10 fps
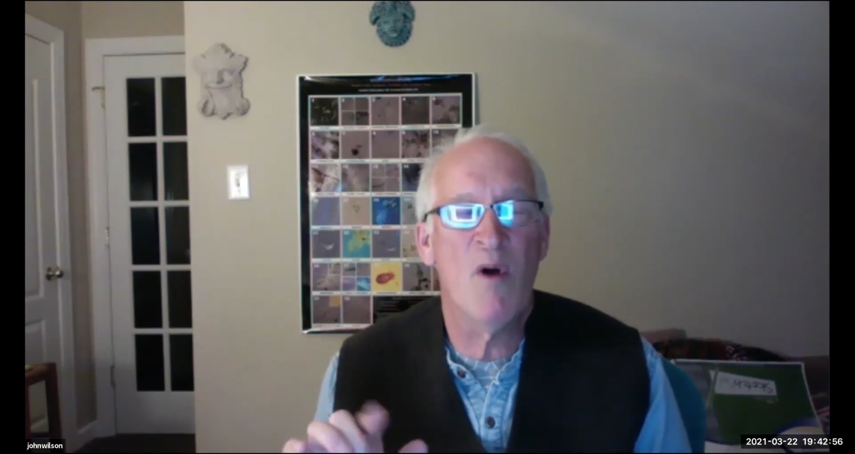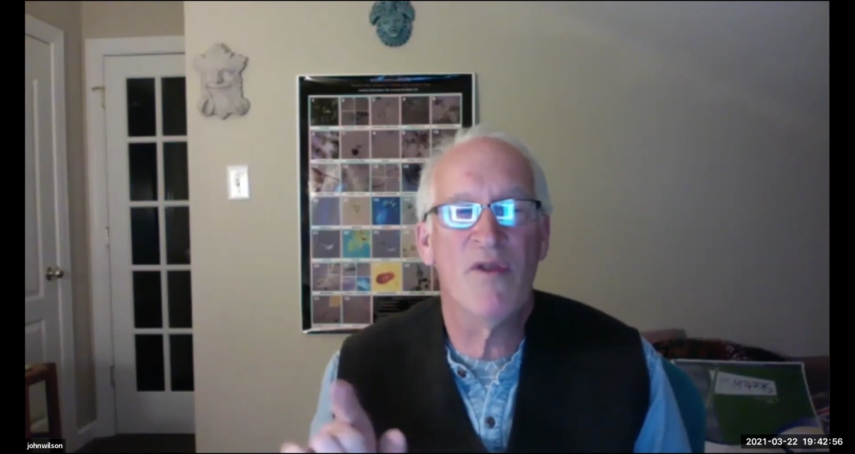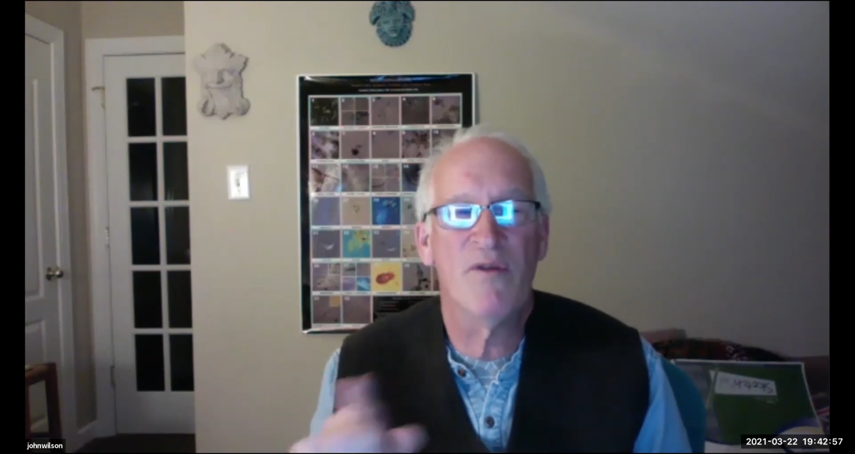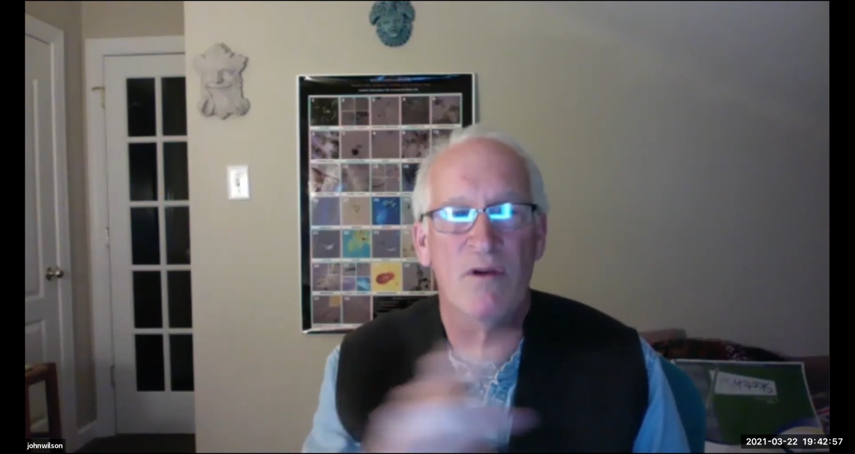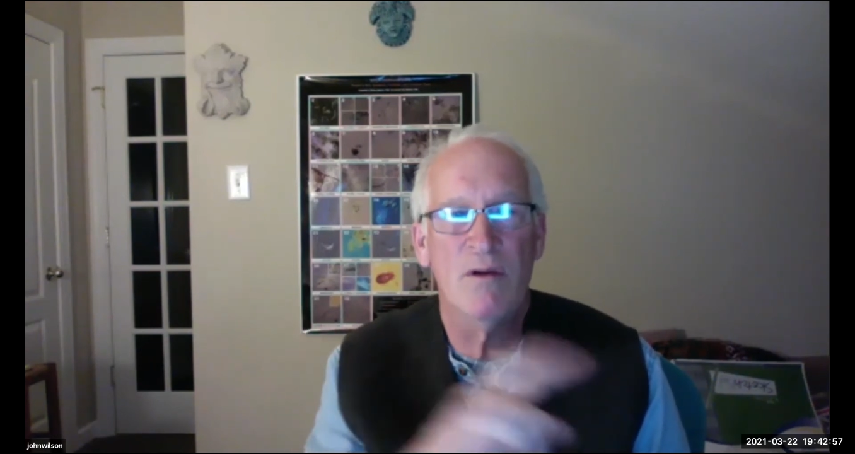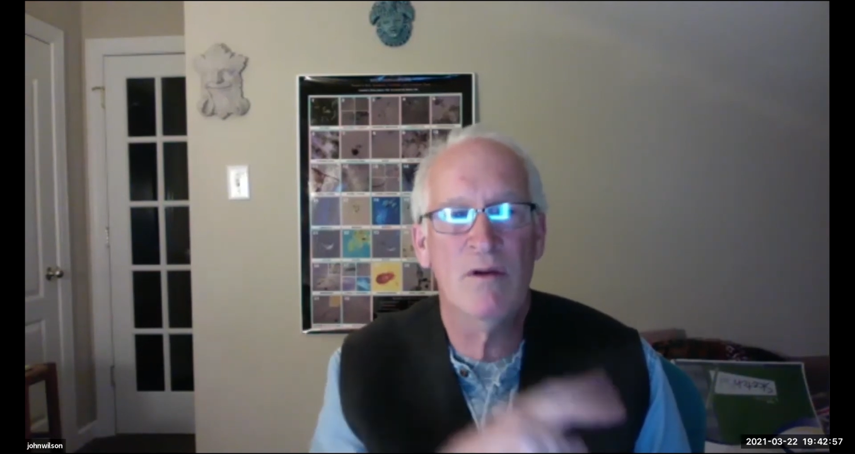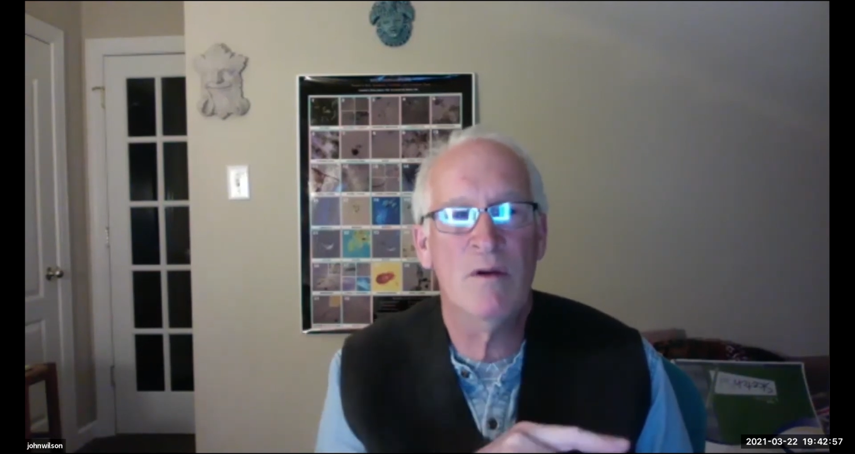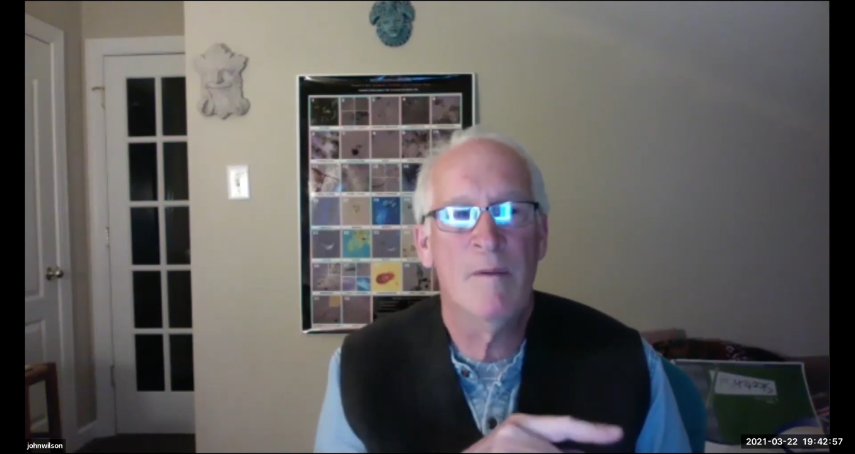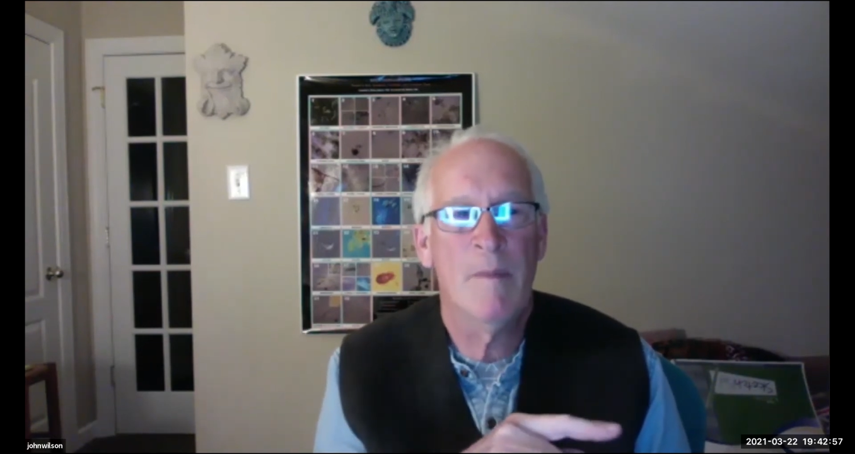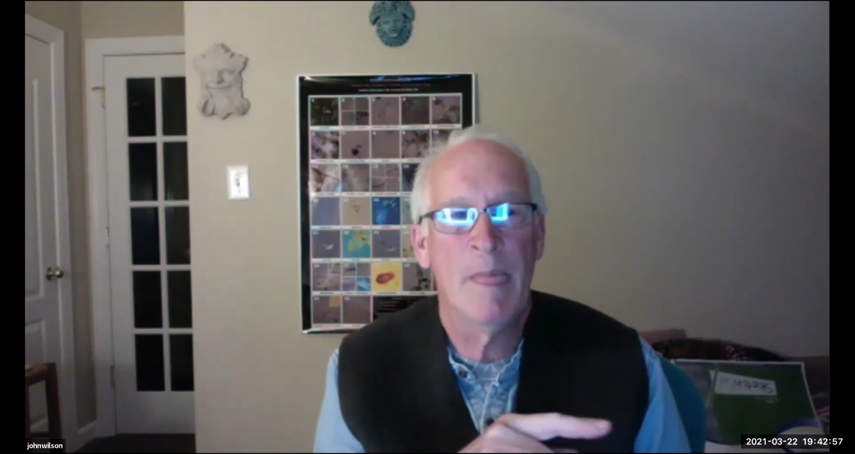through
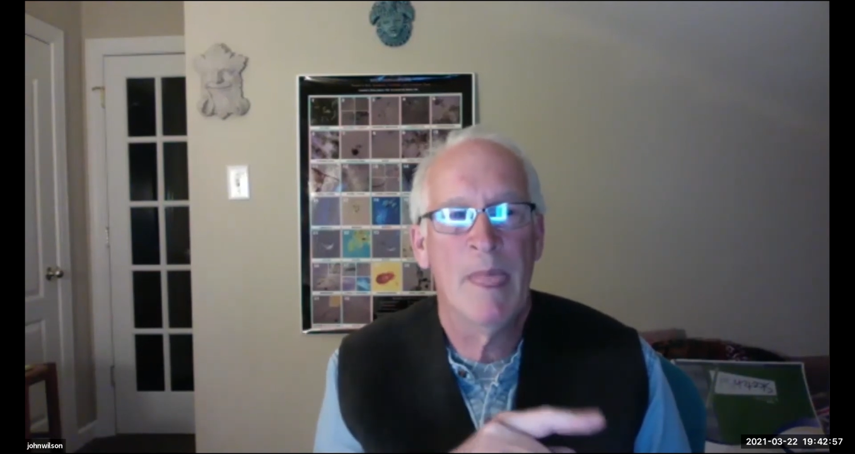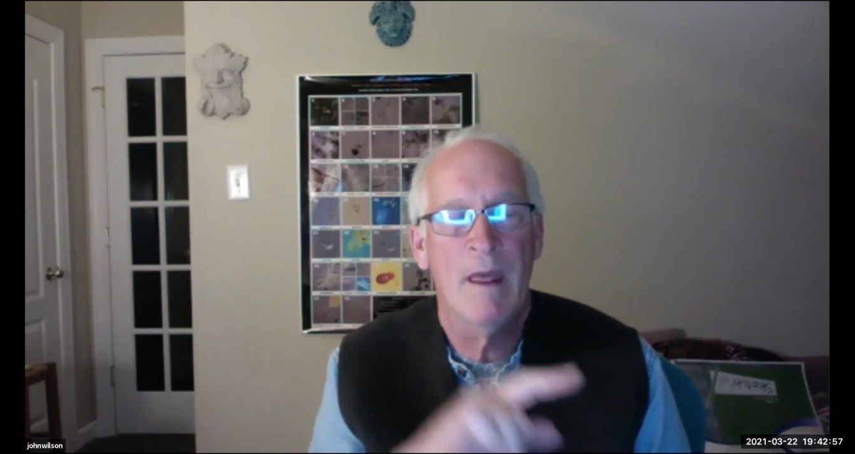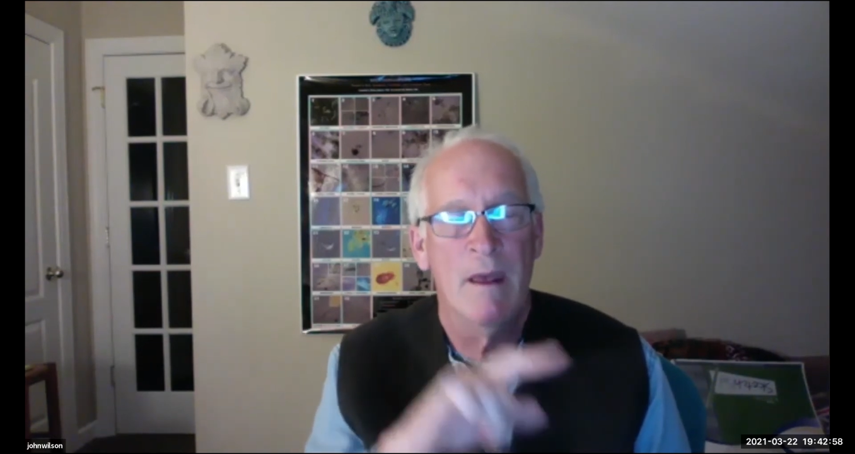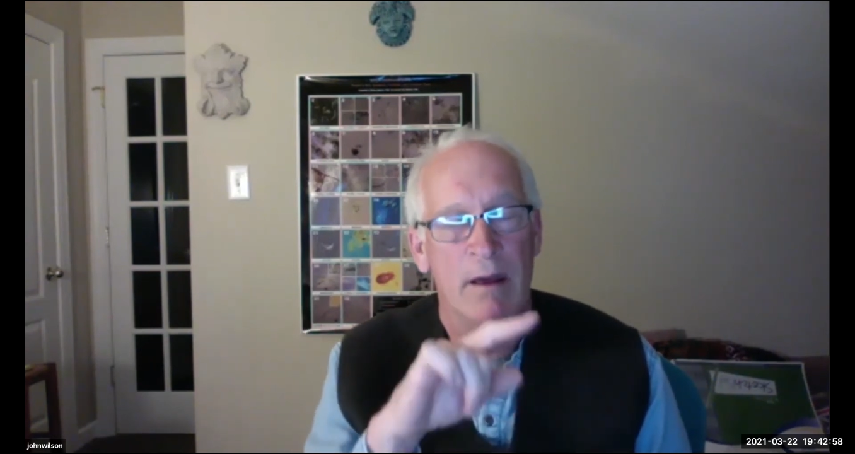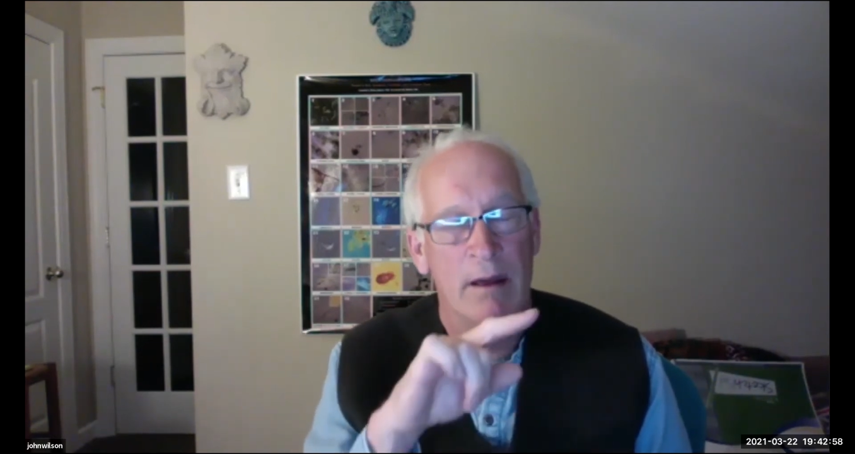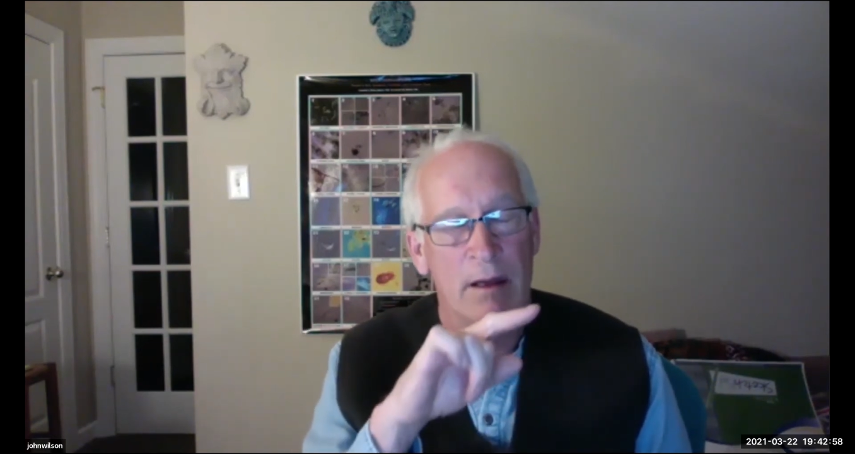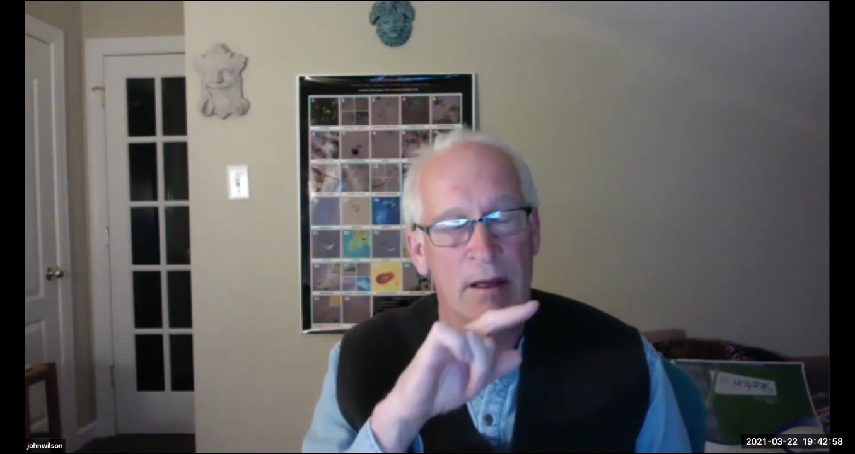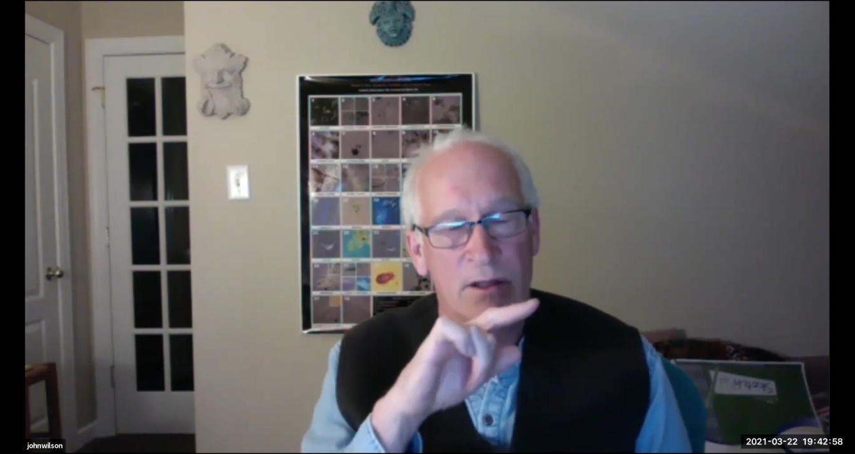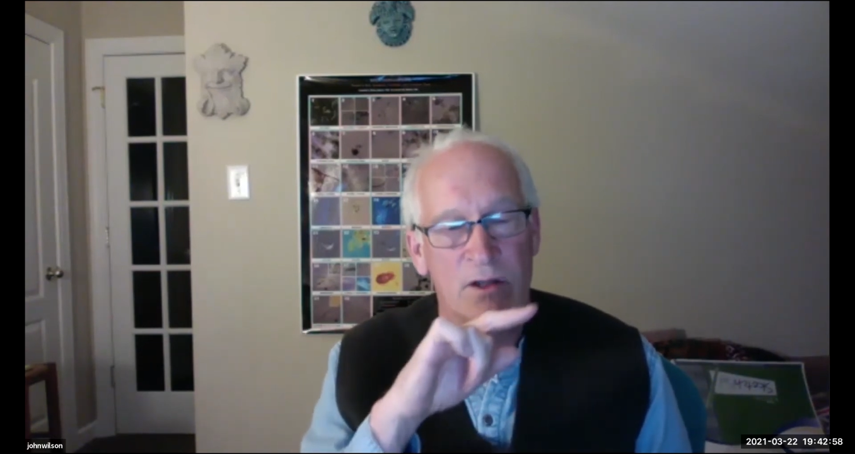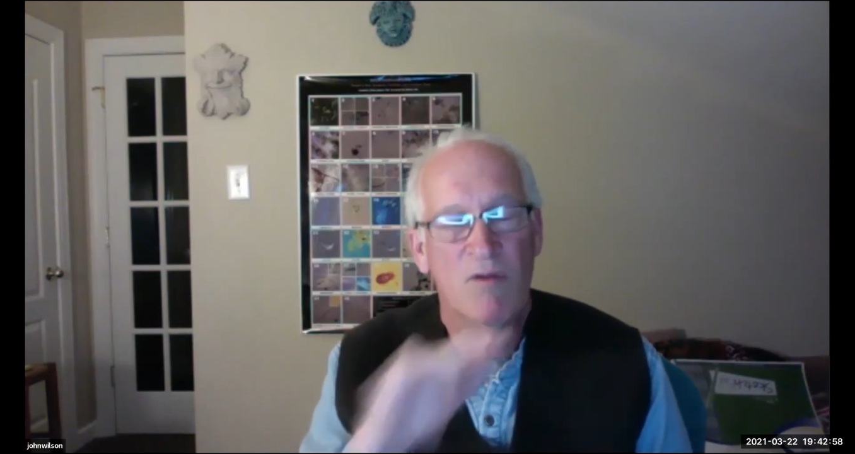
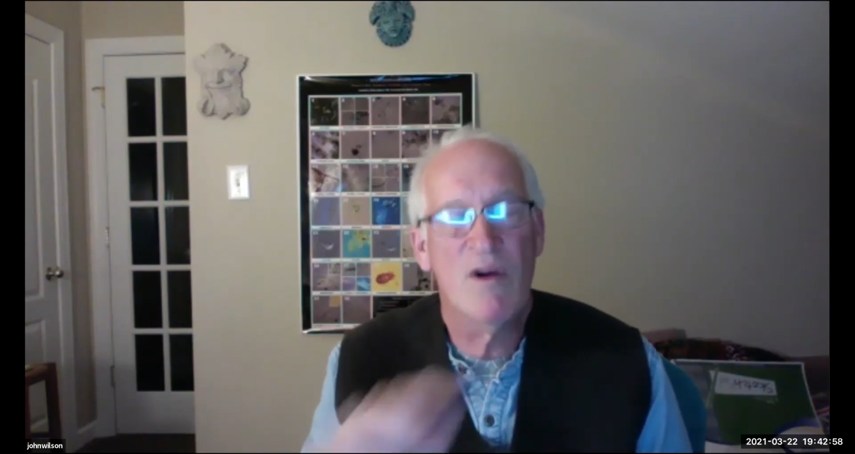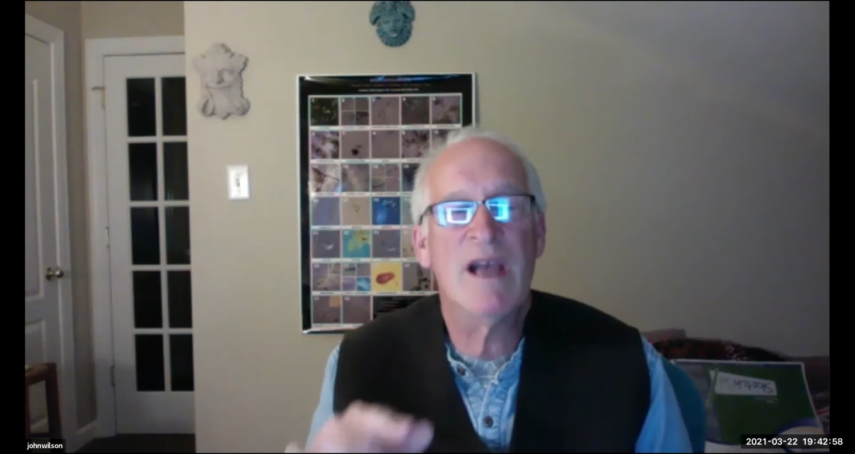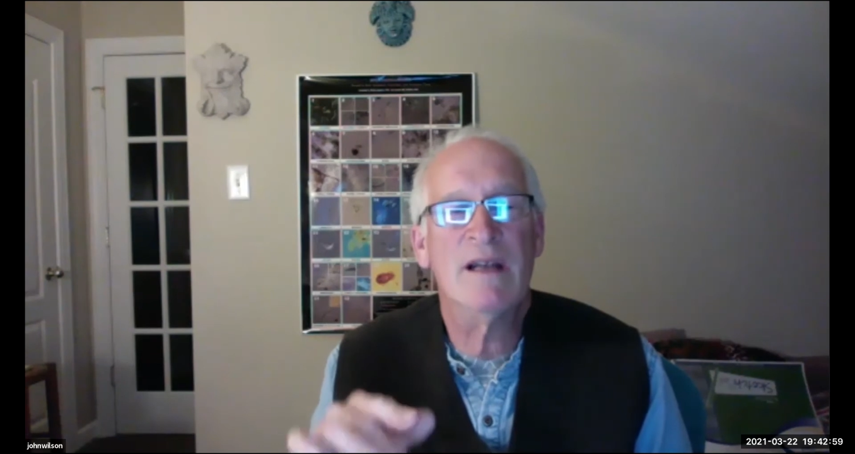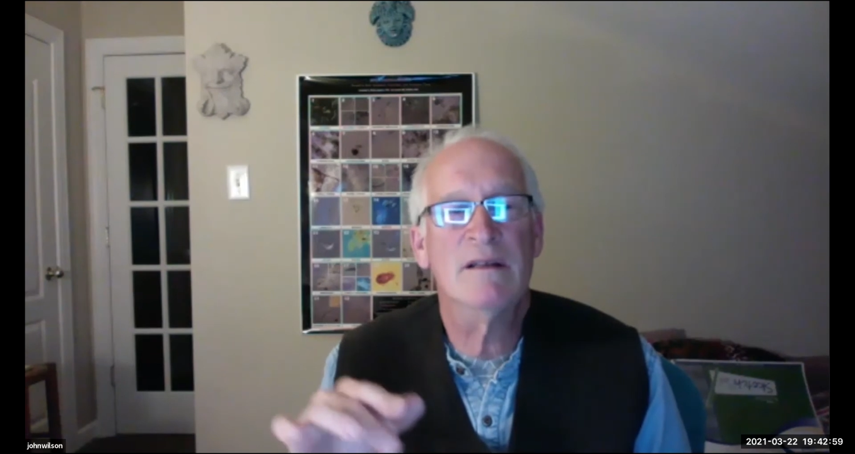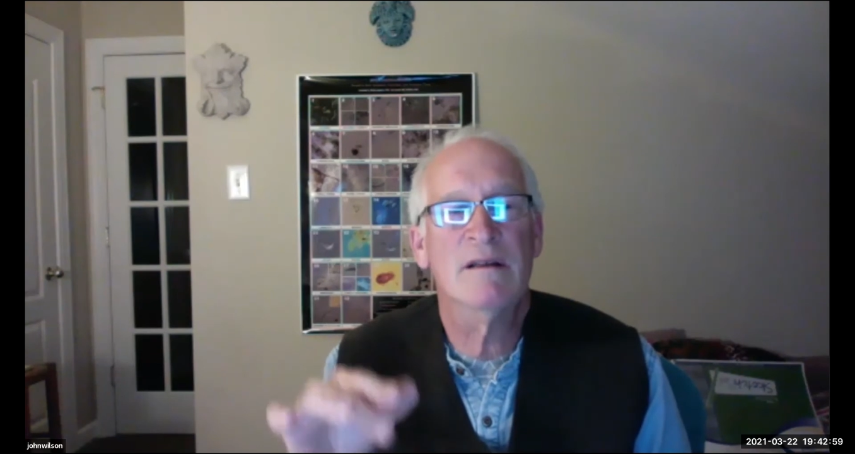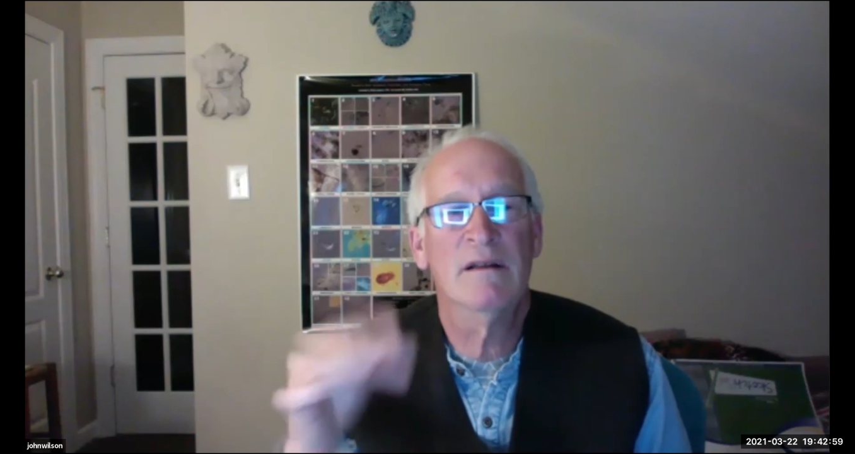direct